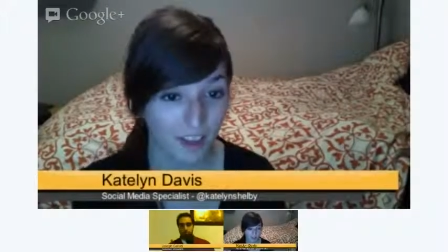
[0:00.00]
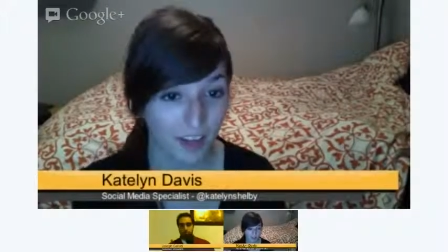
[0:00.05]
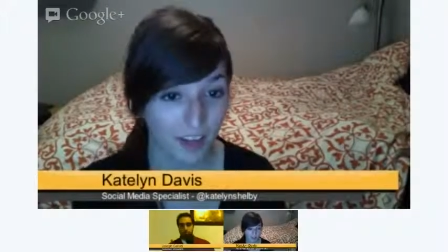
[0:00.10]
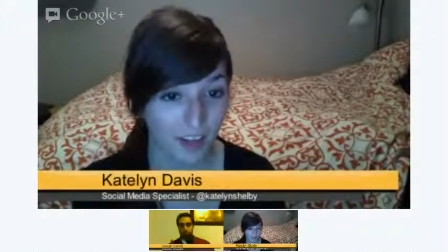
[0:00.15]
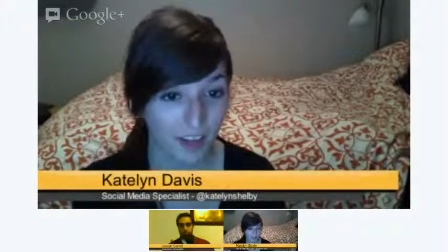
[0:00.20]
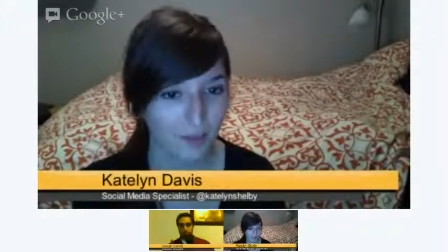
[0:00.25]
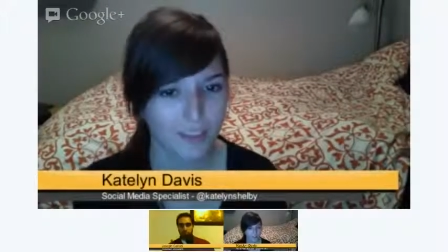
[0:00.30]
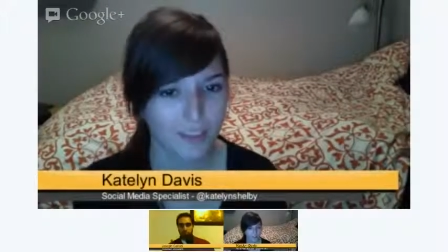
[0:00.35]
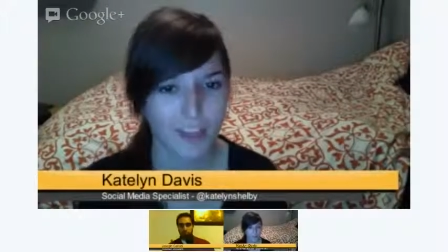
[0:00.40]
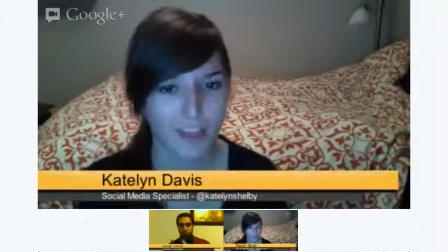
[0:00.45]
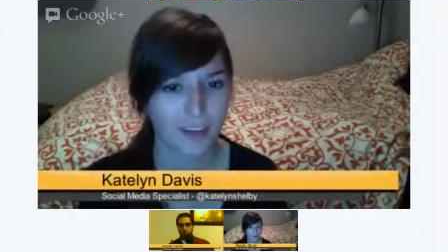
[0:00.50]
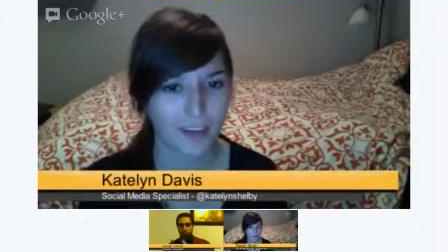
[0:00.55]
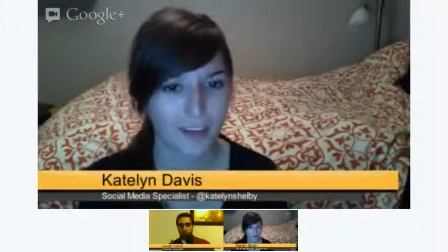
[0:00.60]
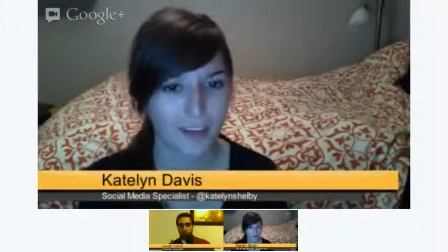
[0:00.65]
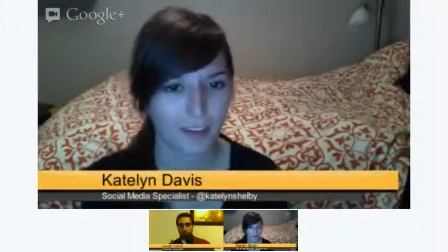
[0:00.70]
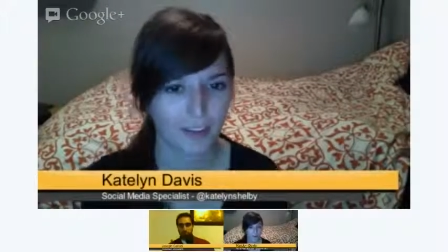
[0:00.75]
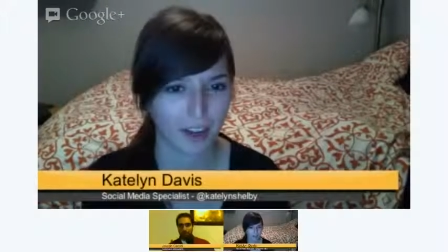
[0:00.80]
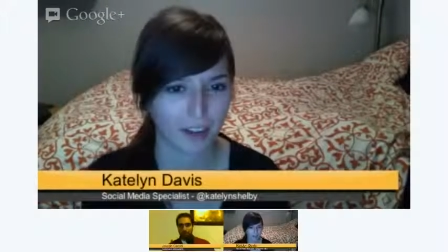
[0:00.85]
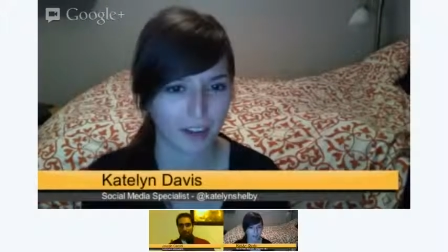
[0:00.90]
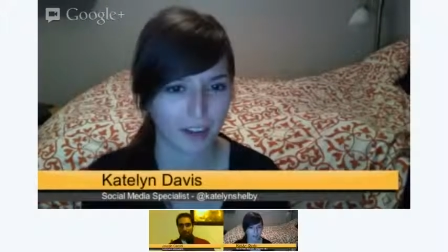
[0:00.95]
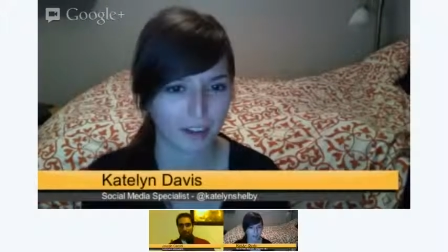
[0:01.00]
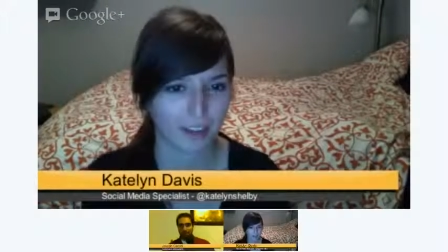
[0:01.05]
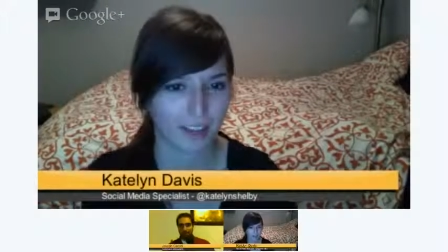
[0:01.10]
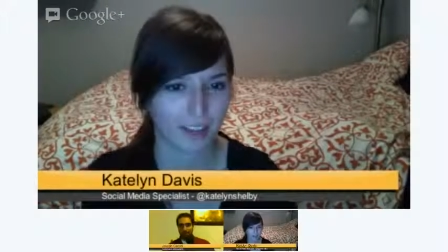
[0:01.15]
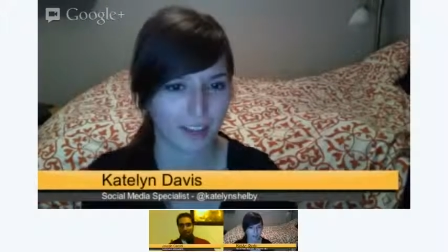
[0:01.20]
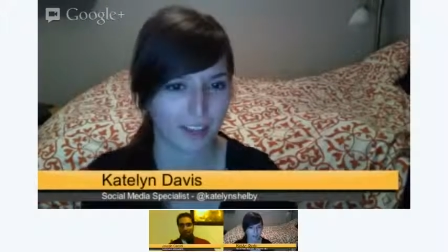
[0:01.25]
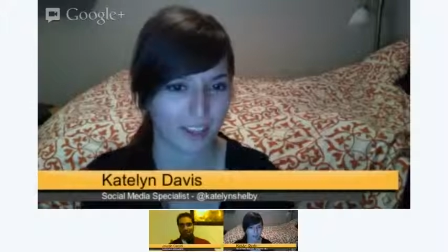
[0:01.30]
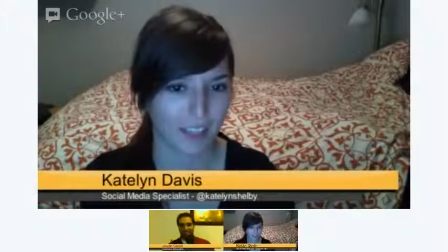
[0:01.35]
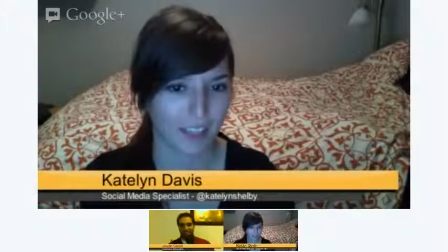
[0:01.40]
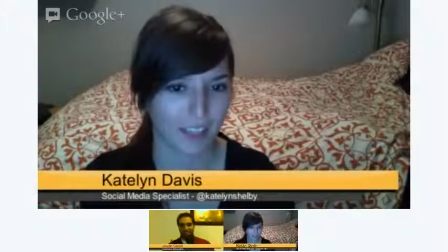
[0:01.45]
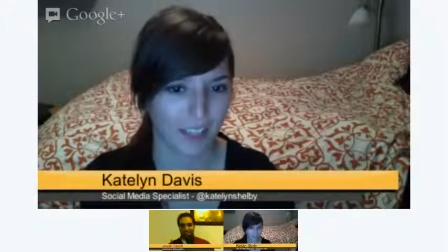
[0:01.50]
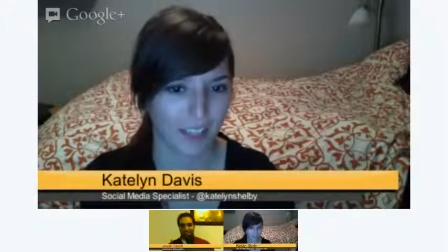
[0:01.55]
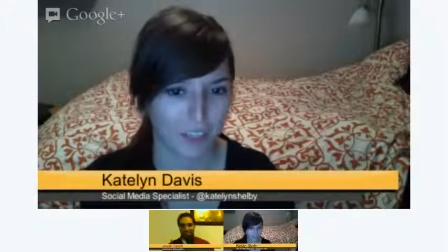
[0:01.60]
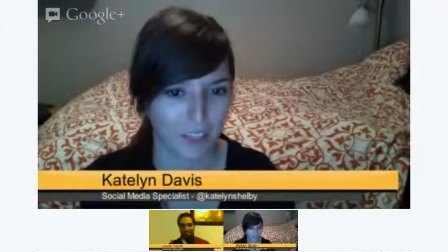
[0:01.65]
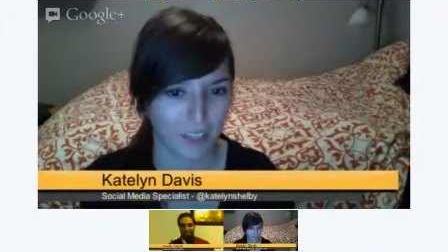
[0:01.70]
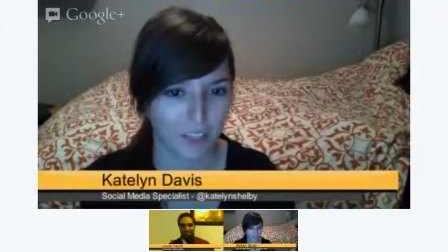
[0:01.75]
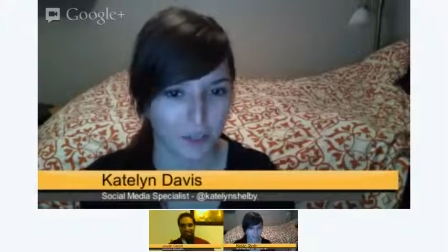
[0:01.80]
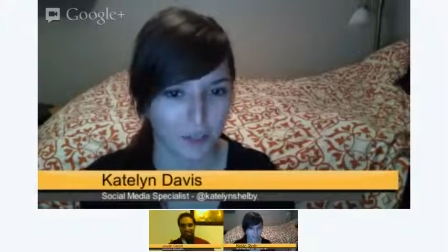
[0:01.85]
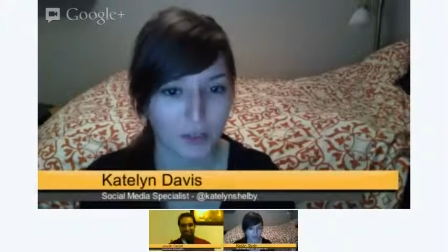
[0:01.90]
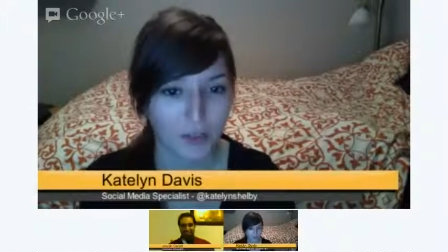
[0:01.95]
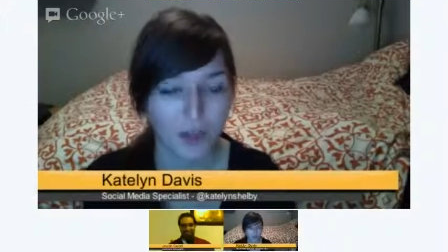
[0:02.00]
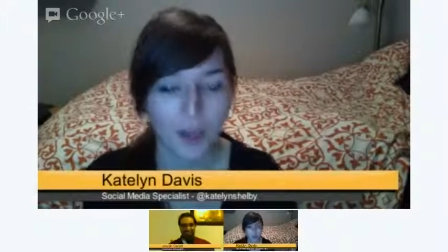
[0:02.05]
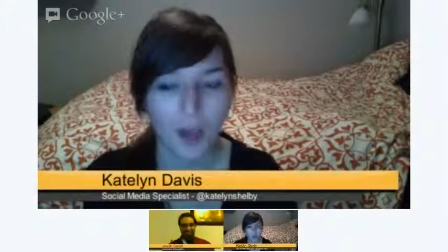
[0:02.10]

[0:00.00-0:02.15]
I always say I never have anything, and then I do.